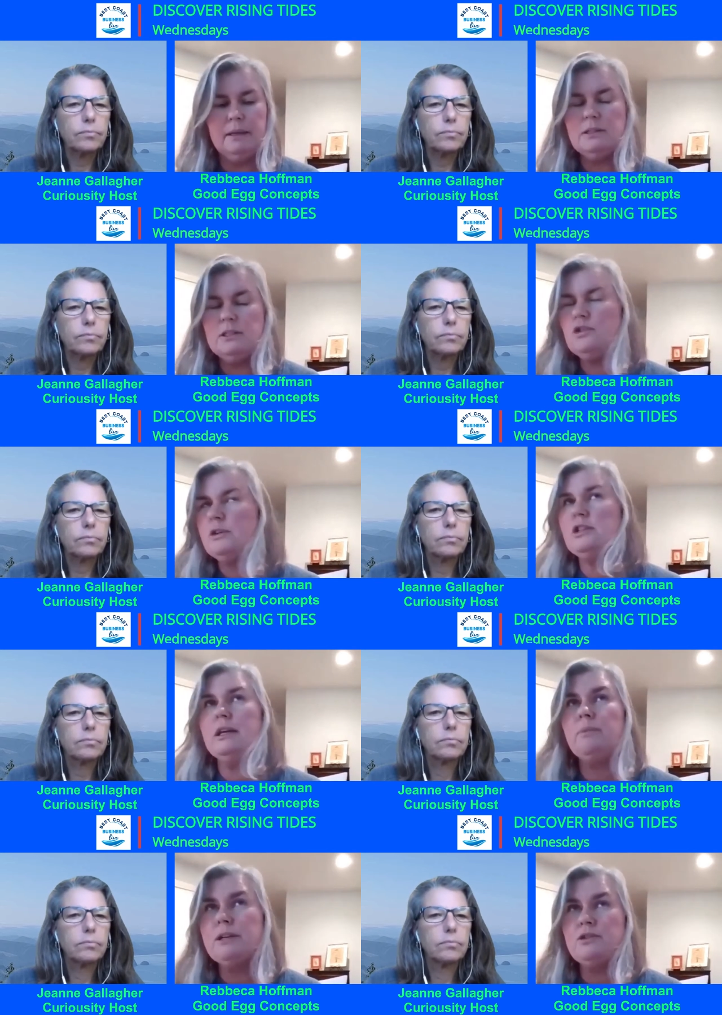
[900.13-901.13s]
Speaker 1: um, in a
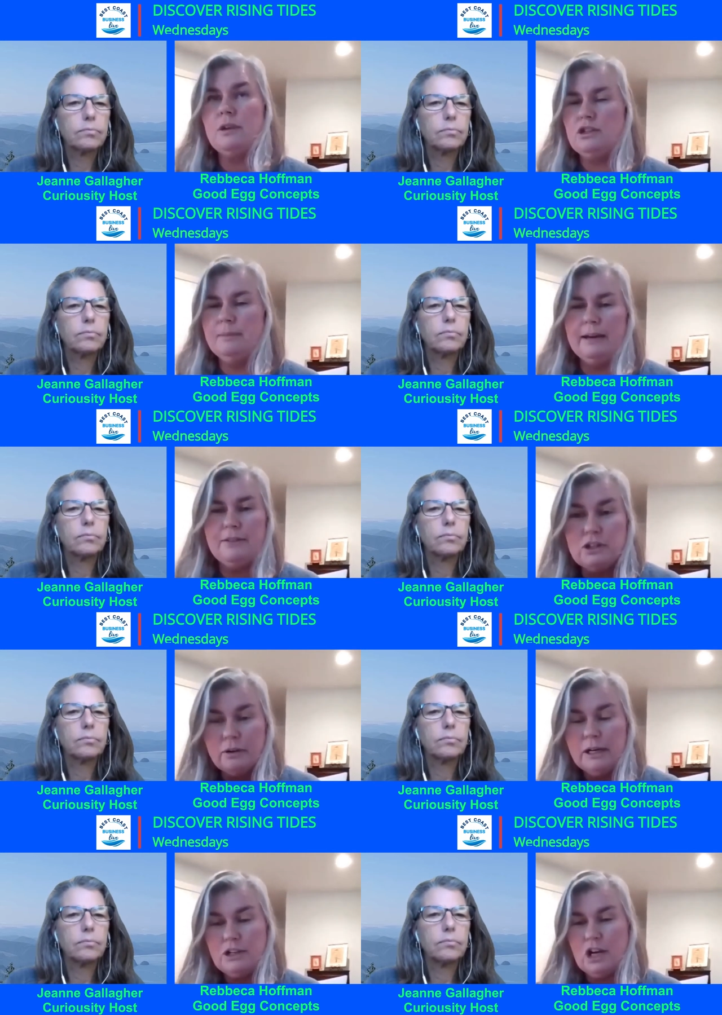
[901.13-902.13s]
situation like restaurants, you
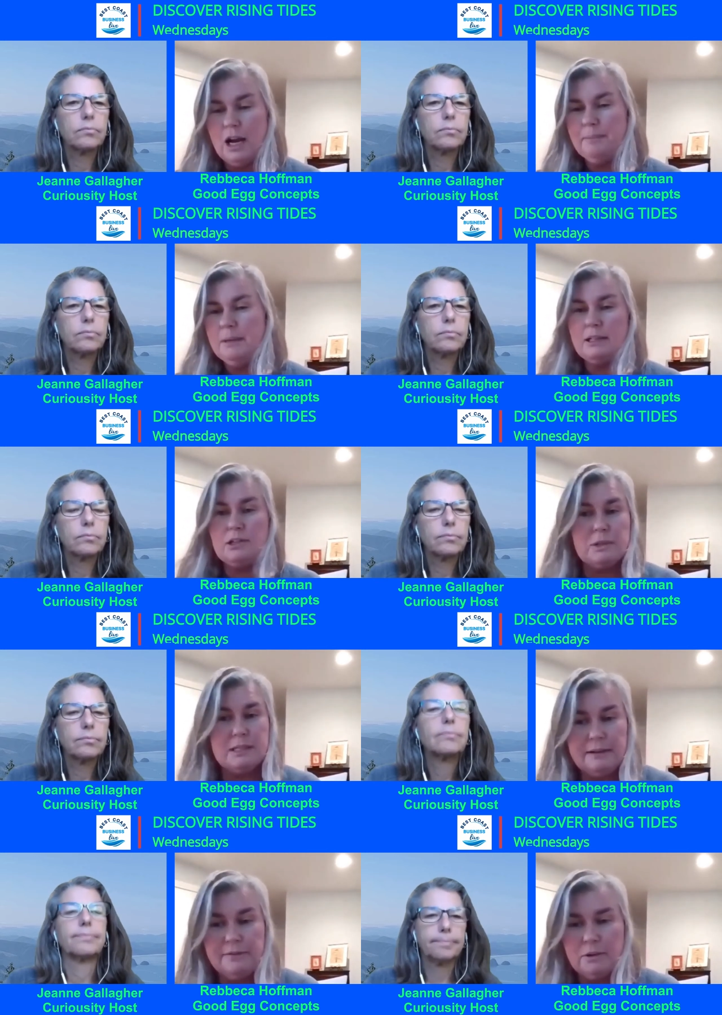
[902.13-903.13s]
may have a donut shop
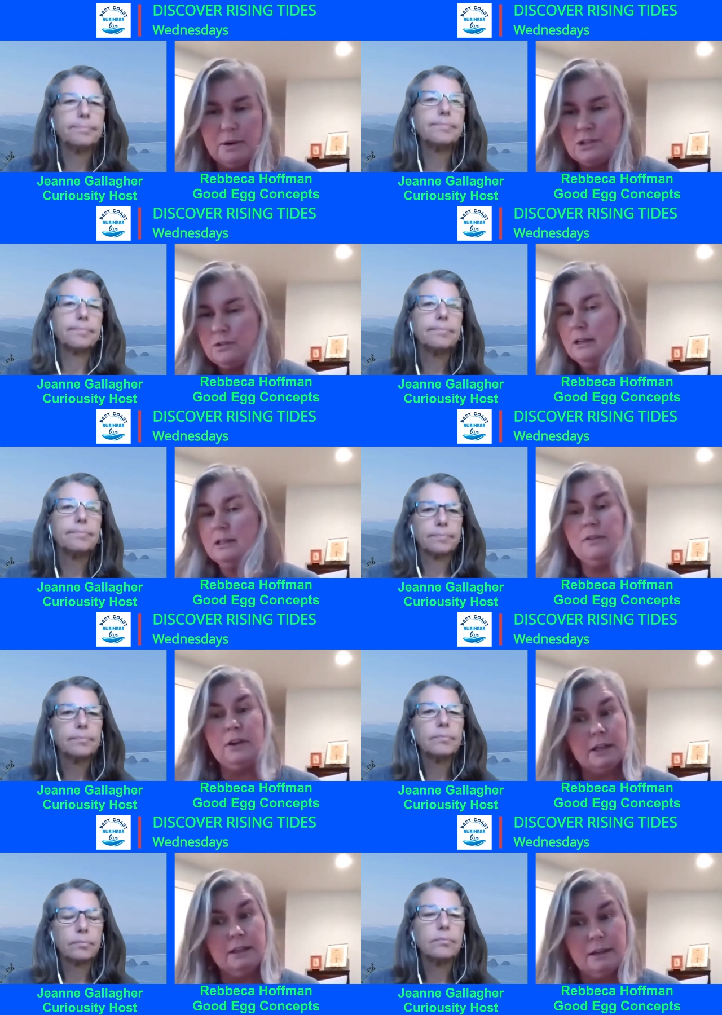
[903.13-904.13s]
next to a seafood
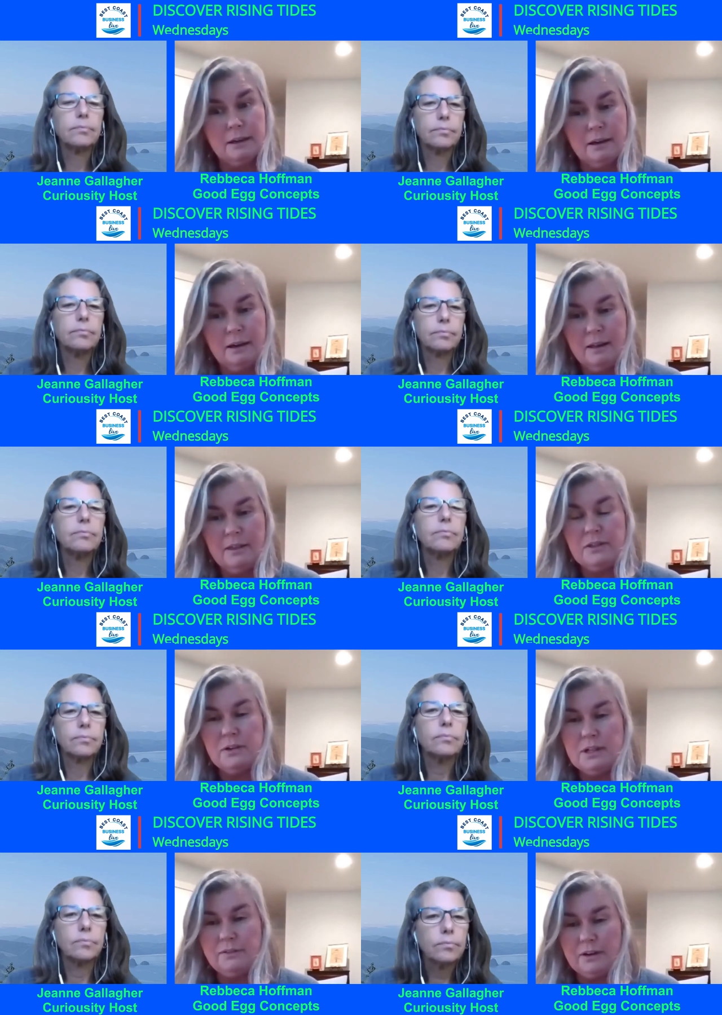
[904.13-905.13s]
restaurant. It's very clear
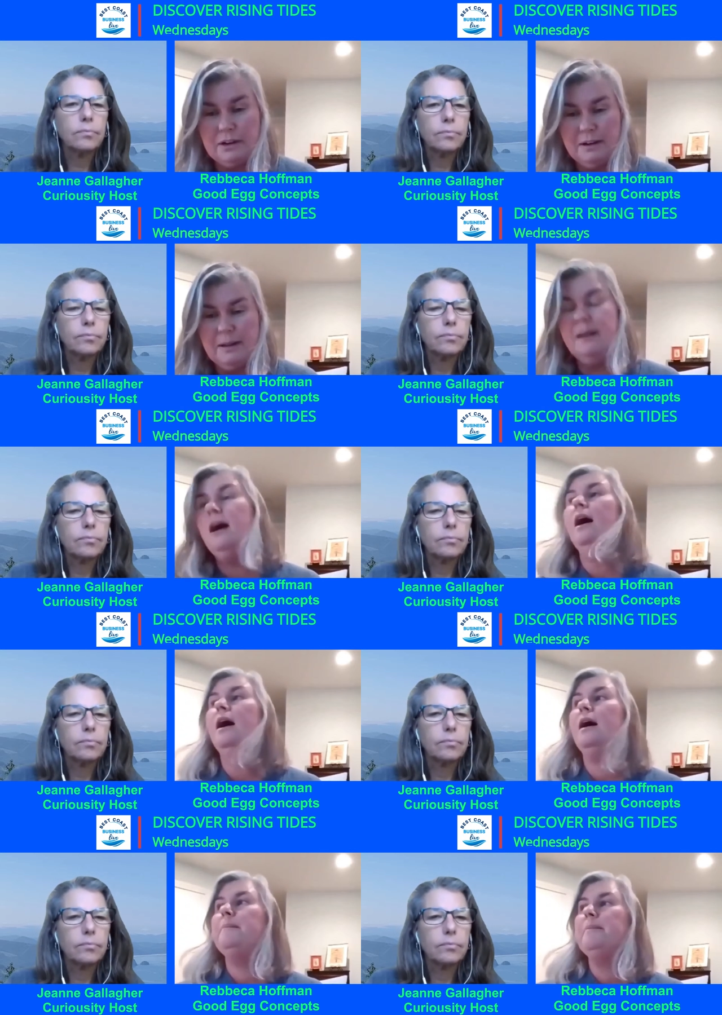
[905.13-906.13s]
that they're mm-hmm. different.
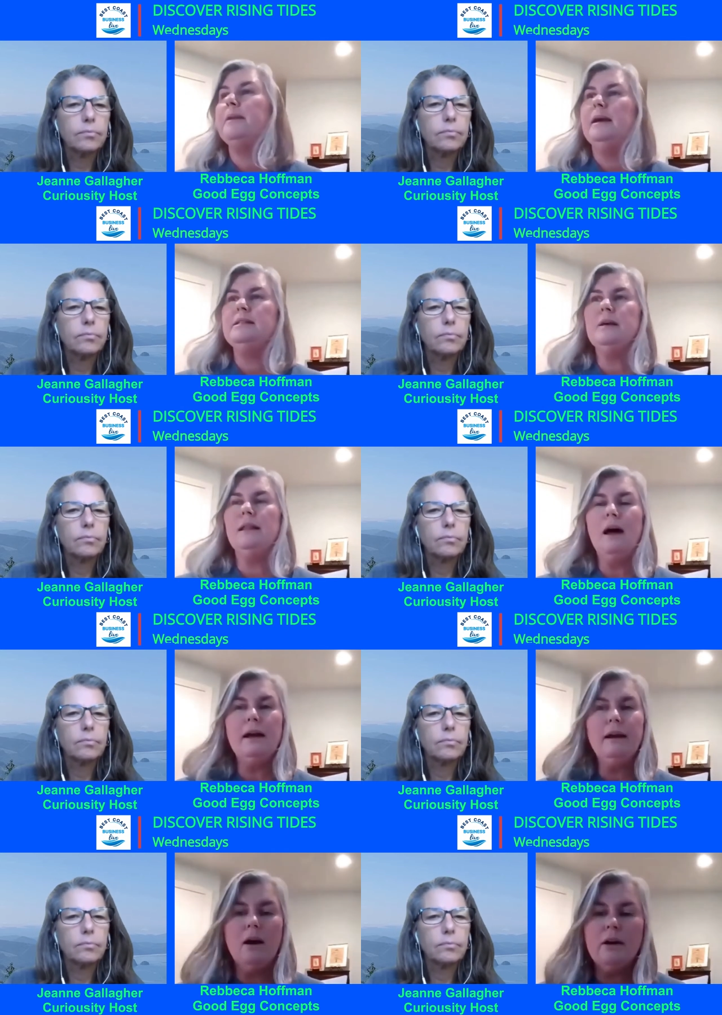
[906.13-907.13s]
Um,
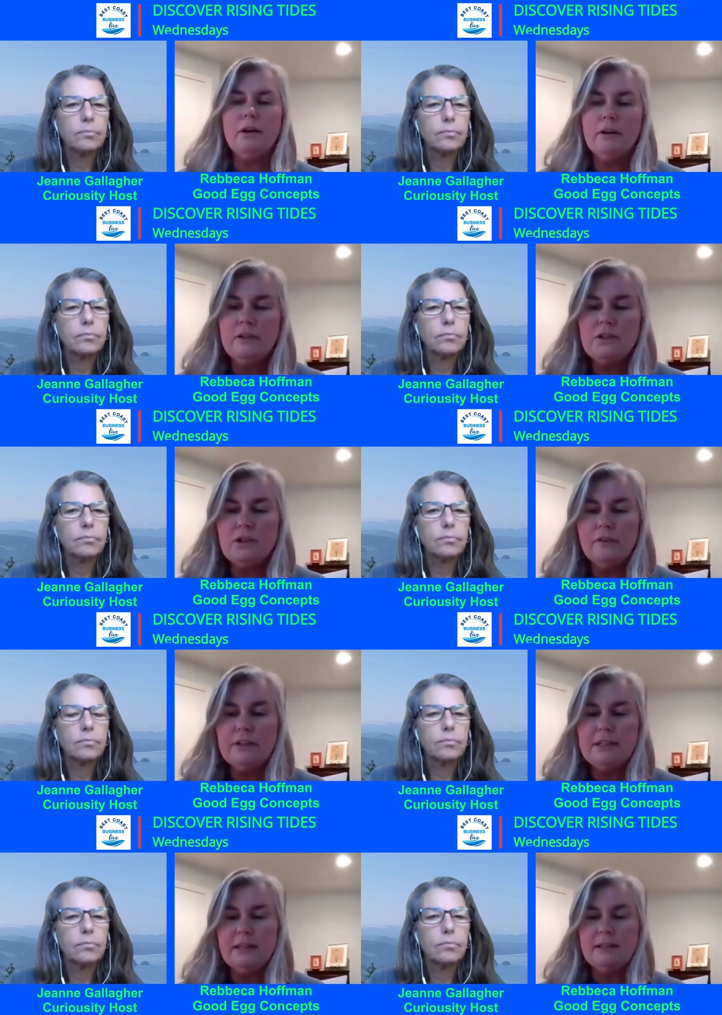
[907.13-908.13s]
it's a lot harder in the
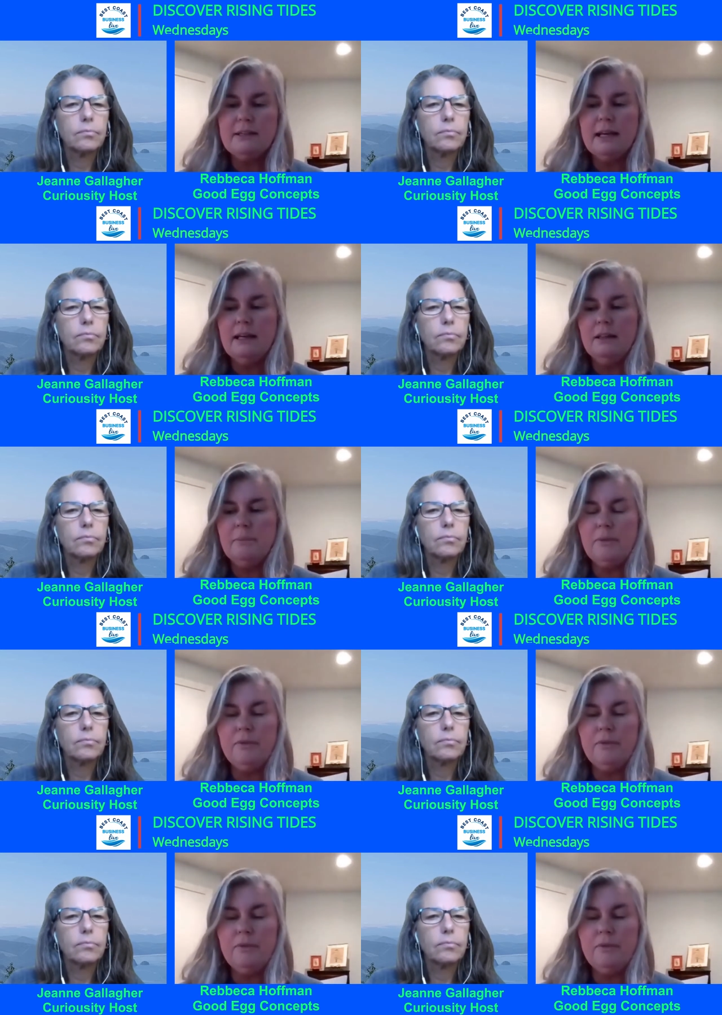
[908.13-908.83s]
services